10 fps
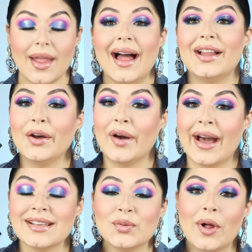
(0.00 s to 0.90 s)
Hello
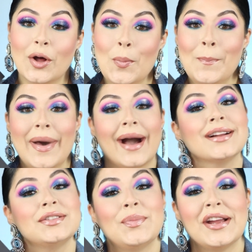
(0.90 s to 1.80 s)
guys, welcome back
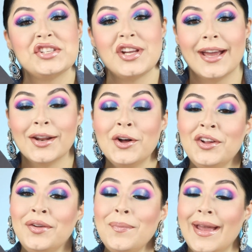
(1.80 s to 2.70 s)
to my
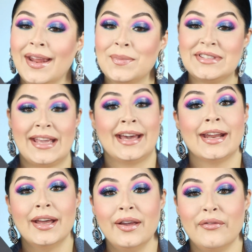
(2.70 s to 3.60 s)
channel. My name is
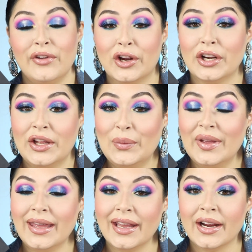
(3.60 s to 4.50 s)
Anna. If you're new
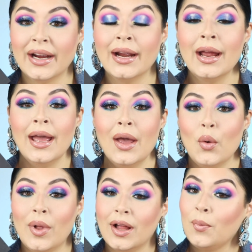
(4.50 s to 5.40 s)
here,
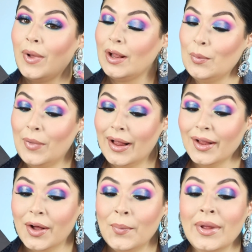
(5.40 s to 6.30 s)
welcome, welcome,
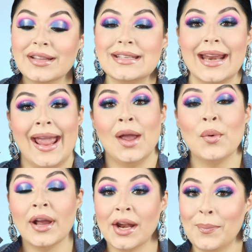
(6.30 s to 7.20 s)
welcome. Today
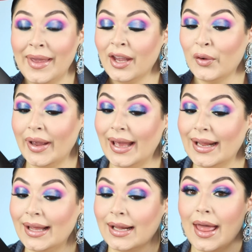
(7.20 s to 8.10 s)
we're gonna be
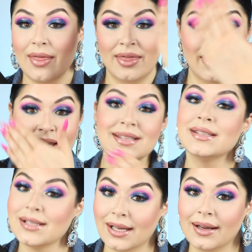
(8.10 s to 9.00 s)
creating
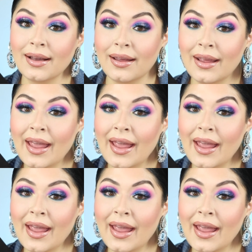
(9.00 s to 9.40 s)
this look